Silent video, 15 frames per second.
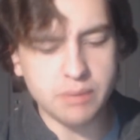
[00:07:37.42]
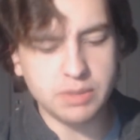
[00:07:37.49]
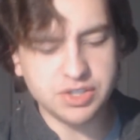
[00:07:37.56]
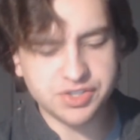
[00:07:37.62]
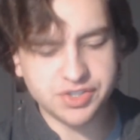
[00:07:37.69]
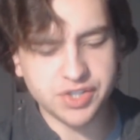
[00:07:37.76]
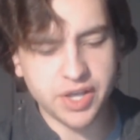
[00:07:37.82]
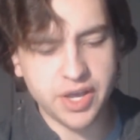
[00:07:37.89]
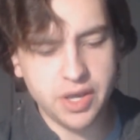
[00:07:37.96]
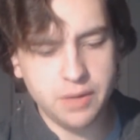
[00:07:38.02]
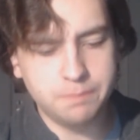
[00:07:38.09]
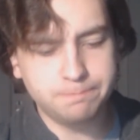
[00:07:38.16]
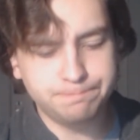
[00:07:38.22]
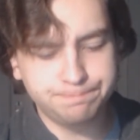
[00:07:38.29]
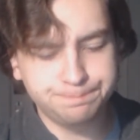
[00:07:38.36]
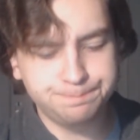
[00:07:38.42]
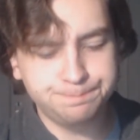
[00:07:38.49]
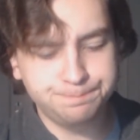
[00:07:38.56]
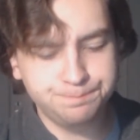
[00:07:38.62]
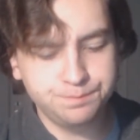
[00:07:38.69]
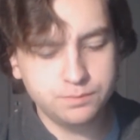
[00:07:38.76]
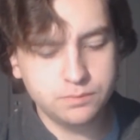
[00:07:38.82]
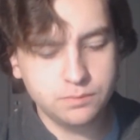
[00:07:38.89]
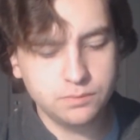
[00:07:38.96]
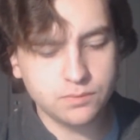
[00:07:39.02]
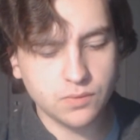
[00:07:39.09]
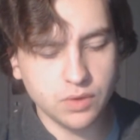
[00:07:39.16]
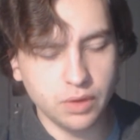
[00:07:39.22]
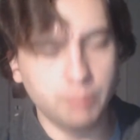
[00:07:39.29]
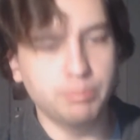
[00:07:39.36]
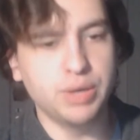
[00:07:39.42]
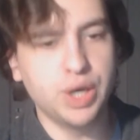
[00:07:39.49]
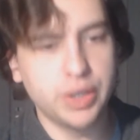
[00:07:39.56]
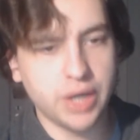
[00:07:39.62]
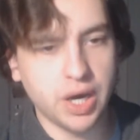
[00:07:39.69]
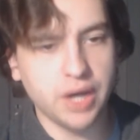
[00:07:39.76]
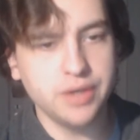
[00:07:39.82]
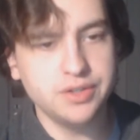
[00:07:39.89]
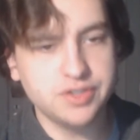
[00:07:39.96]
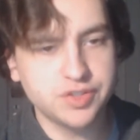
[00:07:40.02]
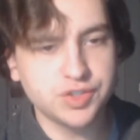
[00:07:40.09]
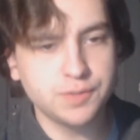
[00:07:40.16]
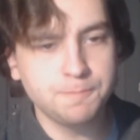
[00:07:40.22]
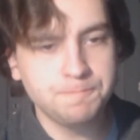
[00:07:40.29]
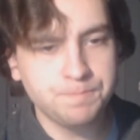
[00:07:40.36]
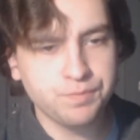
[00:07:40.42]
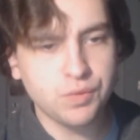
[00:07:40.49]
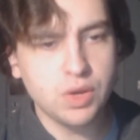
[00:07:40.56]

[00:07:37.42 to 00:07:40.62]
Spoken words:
I must say, the Bud Ice